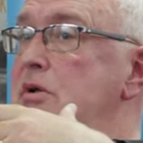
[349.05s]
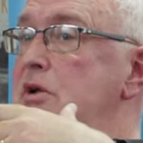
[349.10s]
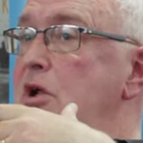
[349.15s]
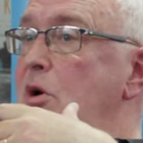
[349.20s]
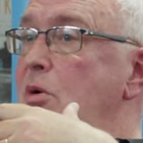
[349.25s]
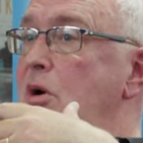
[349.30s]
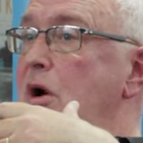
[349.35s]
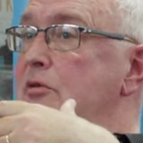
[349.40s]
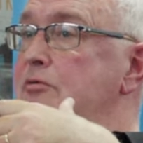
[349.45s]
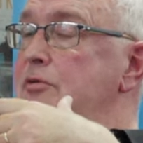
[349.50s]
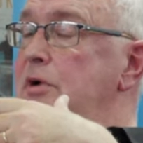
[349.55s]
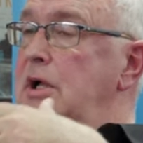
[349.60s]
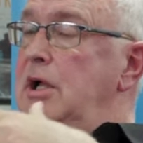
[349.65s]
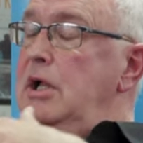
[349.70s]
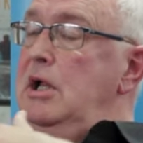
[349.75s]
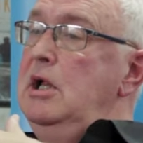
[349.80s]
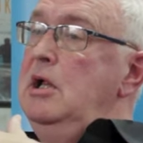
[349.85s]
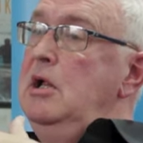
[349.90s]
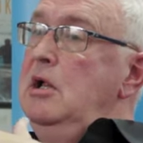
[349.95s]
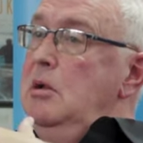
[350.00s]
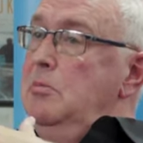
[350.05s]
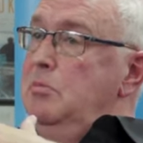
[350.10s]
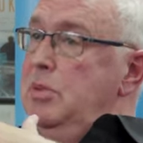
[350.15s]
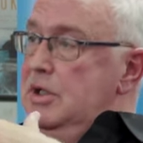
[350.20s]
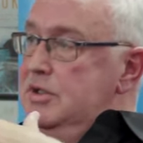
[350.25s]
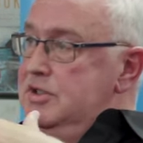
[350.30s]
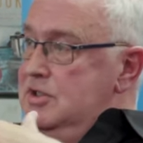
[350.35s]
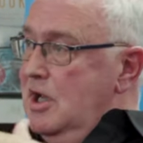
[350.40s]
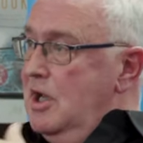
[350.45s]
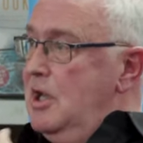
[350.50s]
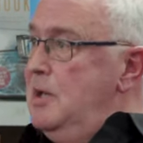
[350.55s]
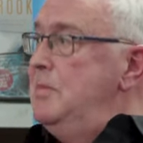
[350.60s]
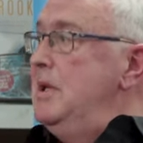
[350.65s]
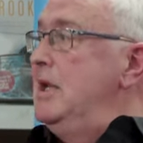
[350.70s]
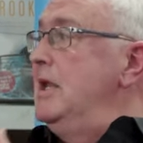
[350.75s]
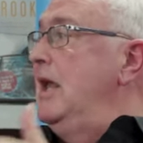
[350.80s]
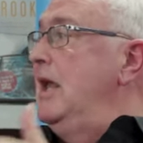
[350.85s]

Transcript: know of. But time and